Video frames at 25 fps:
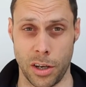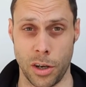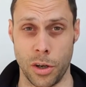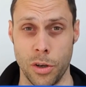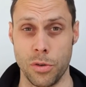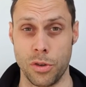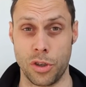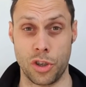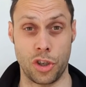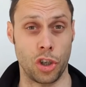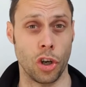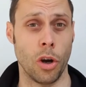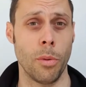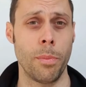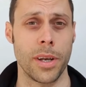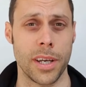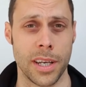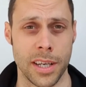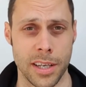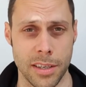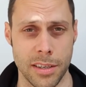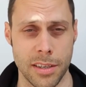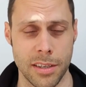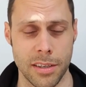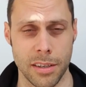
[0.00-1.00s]
job it
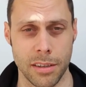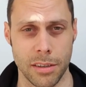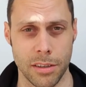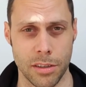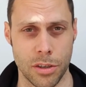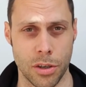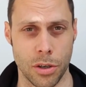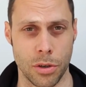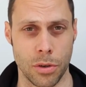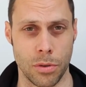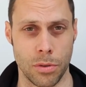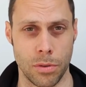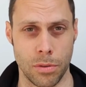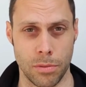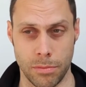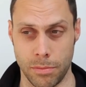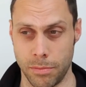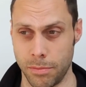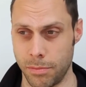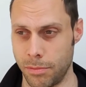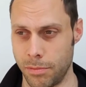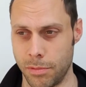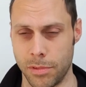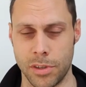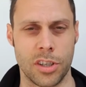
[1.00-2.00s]
is to
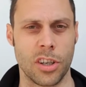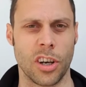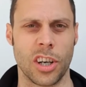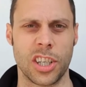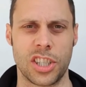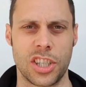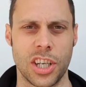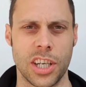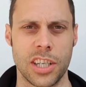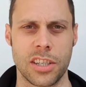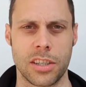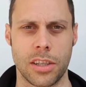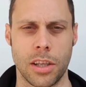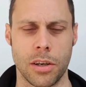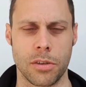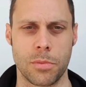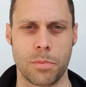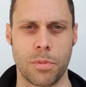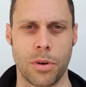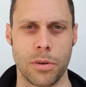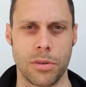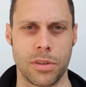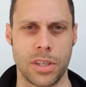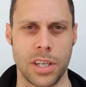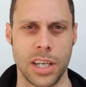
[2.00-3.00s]
digest those
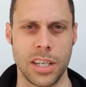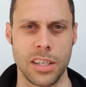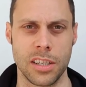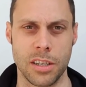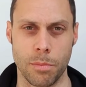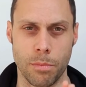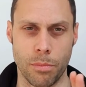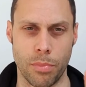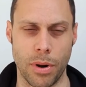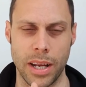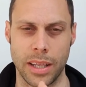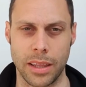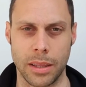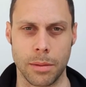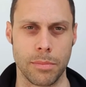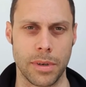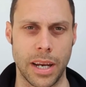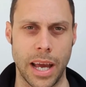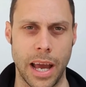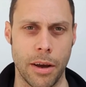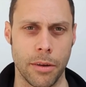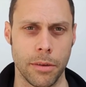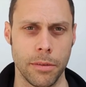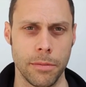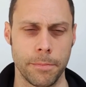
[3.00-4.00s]
proteins and break them
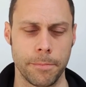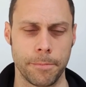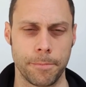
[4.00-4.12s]
down.